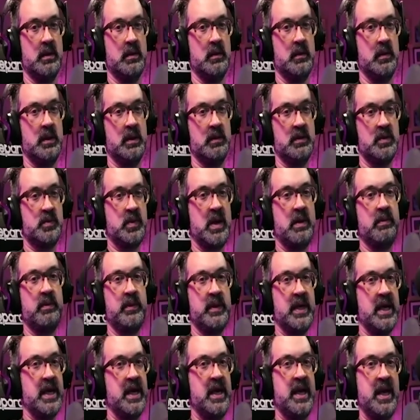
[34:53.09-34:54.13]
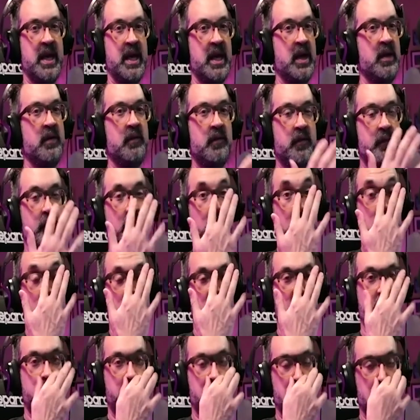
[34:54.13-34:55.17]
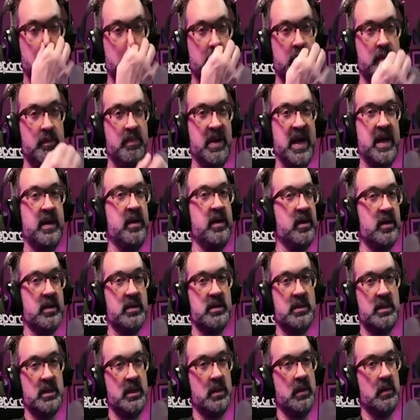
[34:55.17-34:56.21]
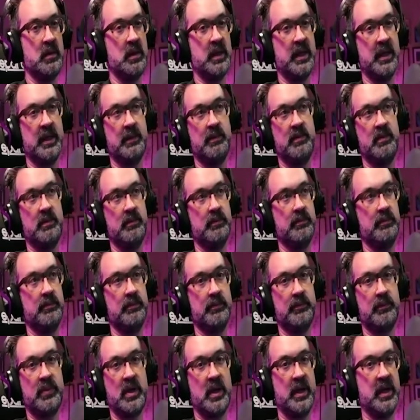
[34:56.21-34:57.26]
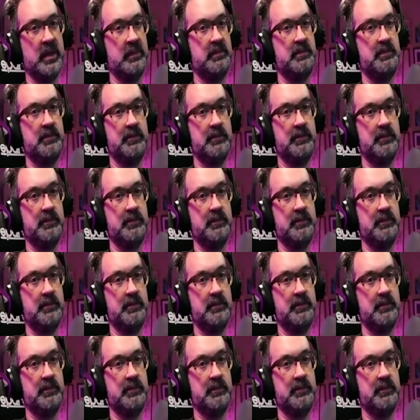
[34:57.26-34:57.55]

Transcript: there was probably a handful of competitors, you know, like I,